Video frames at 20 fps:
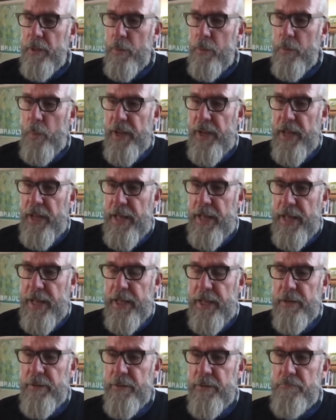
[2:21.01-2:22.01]
we
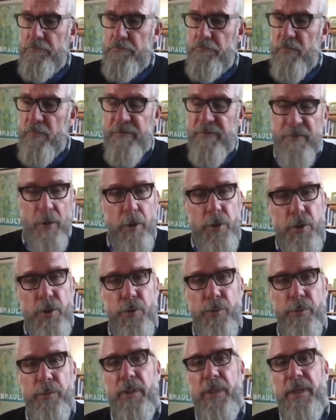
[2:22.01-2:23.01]
had
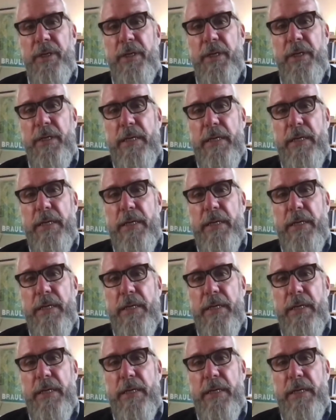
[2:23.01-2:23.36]
virtually